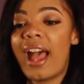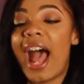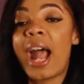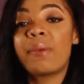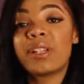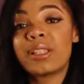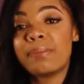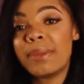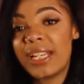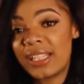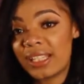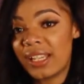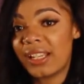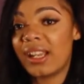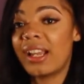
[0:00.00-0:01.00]
I was
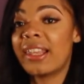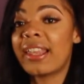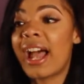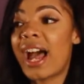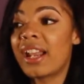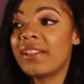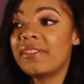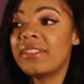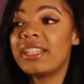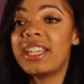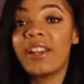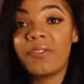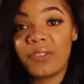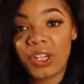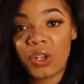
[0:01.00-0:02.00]
missing a lot of
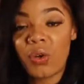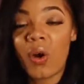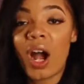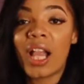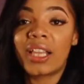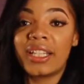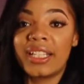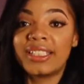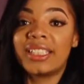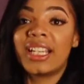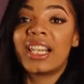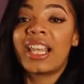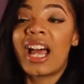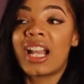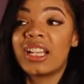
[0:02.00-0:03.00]
different qualities and
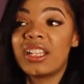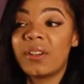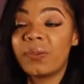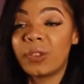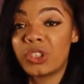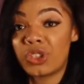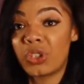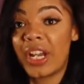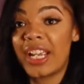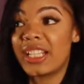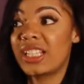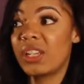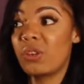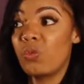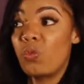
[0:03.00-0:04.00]
a lot of different
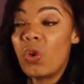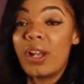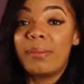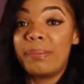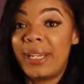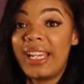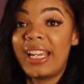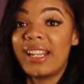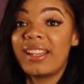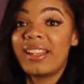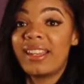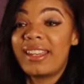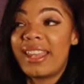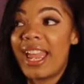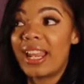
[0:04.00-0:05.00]
traits, and one being
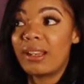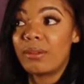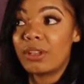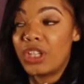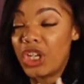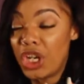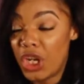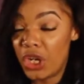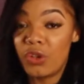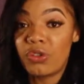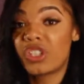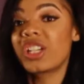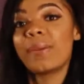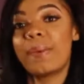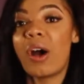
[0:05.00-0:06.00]
that
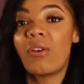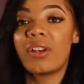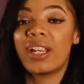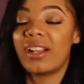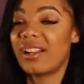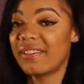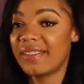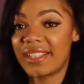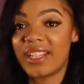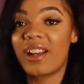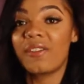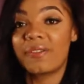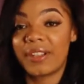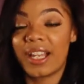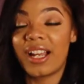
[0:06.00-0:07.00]
huge component of
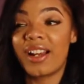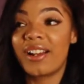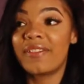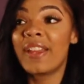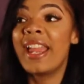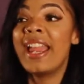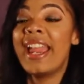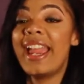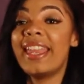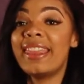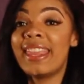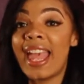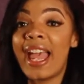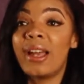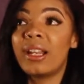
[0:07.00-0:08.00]
self-love, and
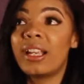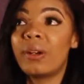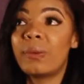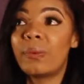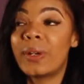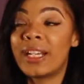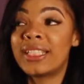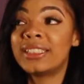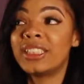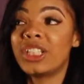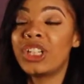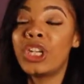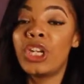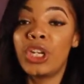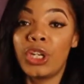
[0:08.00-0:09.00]
that was a
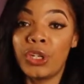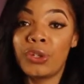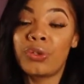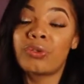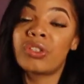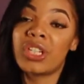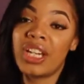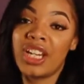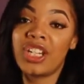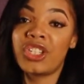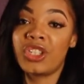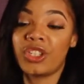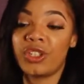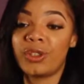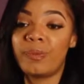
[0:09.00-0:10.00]
huge
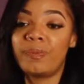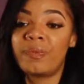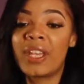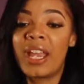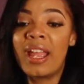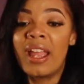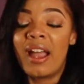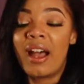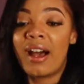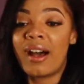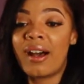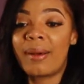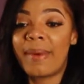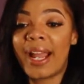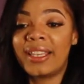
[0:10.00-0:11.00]
issue.
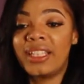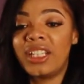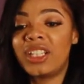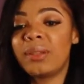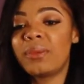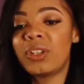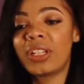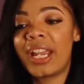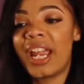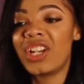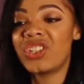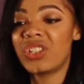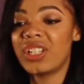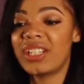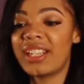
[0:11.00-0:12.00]
I think
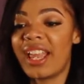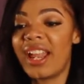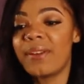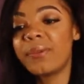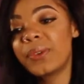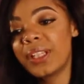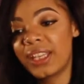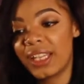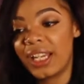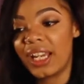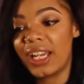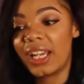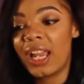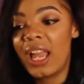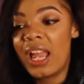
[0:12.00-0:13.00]
communication is
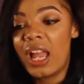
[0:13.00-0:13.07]
everything.